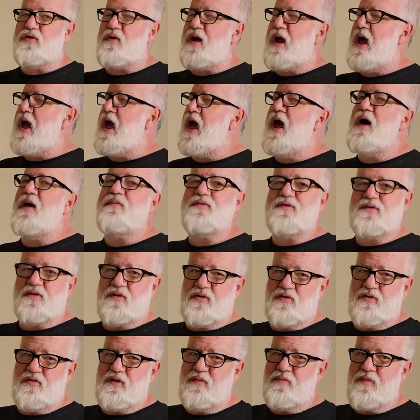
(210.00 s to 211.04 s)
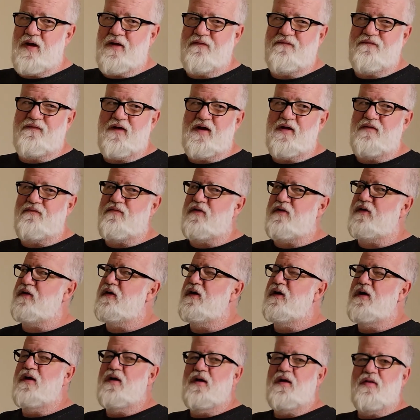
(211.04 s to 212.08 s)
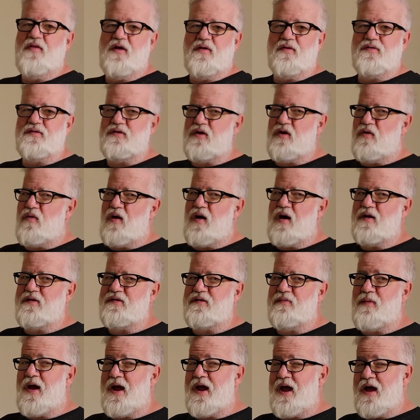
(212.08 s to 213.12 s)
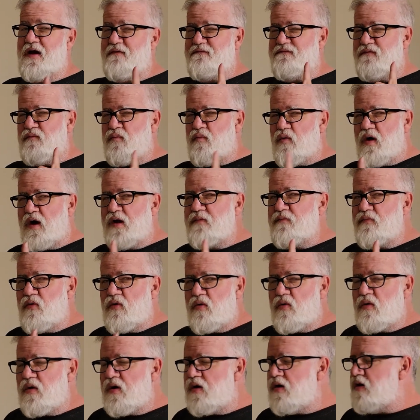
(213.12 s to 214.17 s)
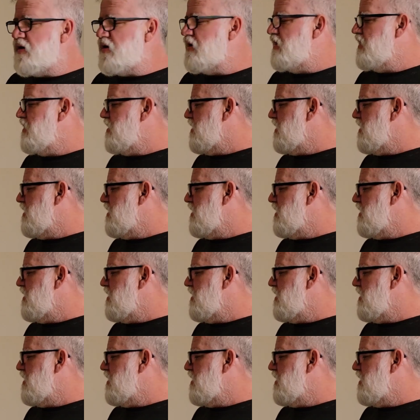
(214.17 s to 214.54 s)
are absolutely my favorite. They're so awesome. I have one more